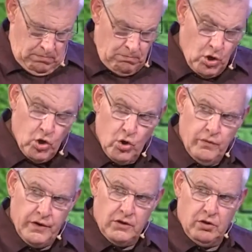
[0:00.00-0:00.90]

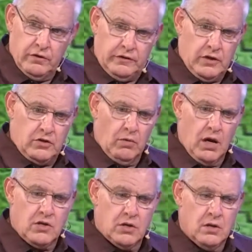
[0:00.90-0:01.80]
move into a
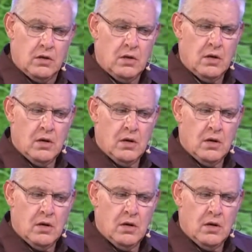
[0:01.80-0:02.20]
situation